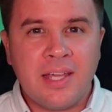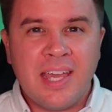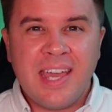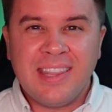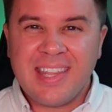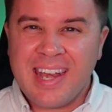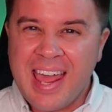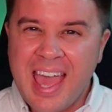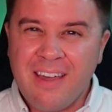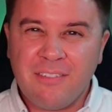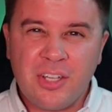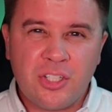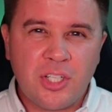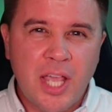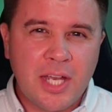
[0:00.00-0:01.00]
then have a
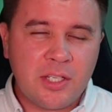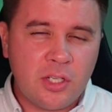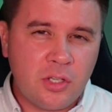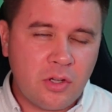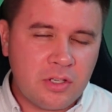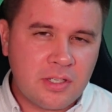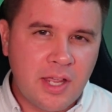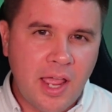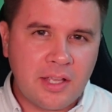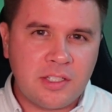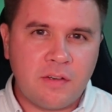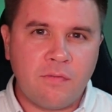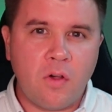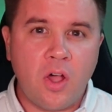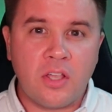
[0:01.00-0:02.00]
chat to your tax
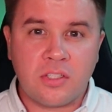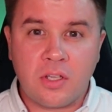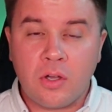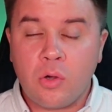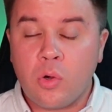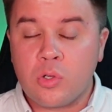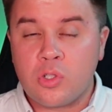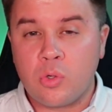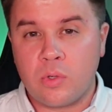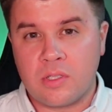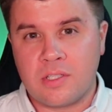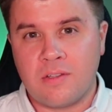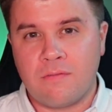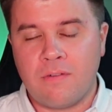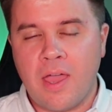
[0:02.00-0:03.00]
advisor or to a
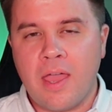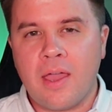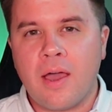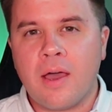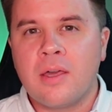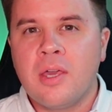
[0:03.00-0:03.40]
surveyor,